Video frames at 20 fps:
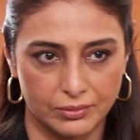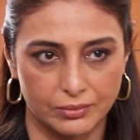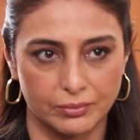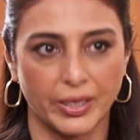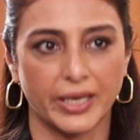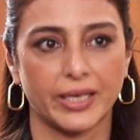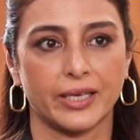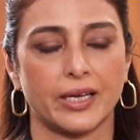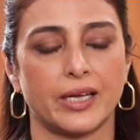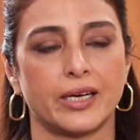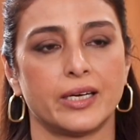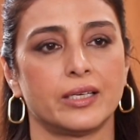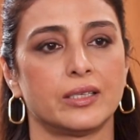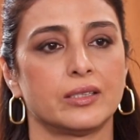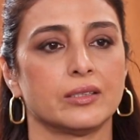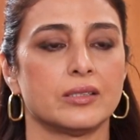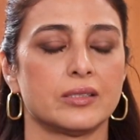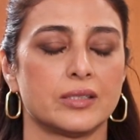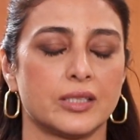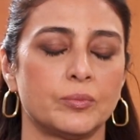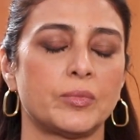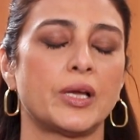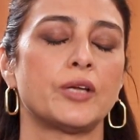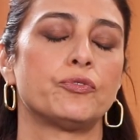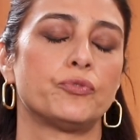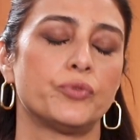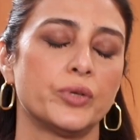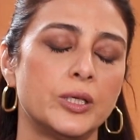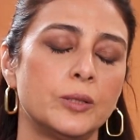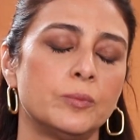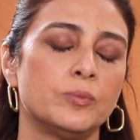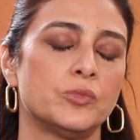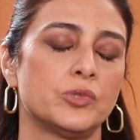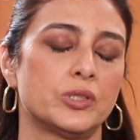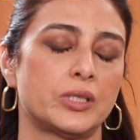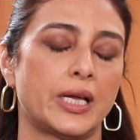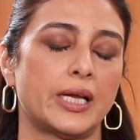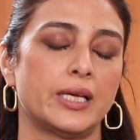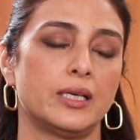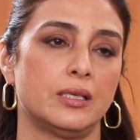my characters and my
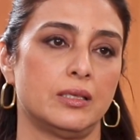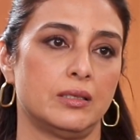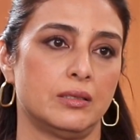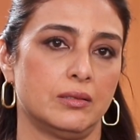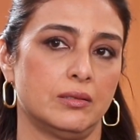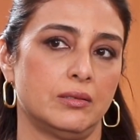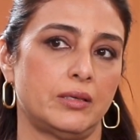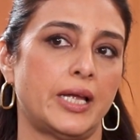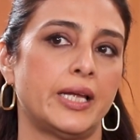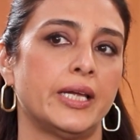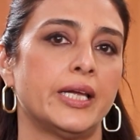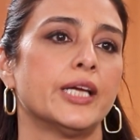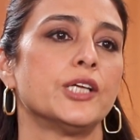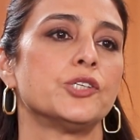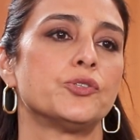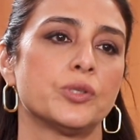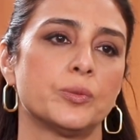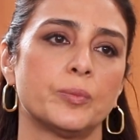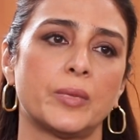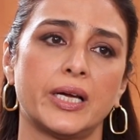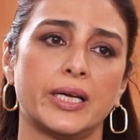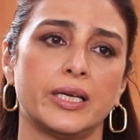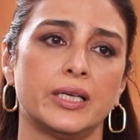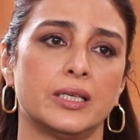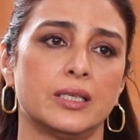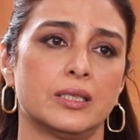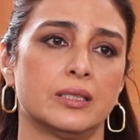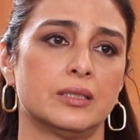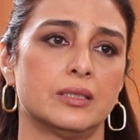films, and engage with my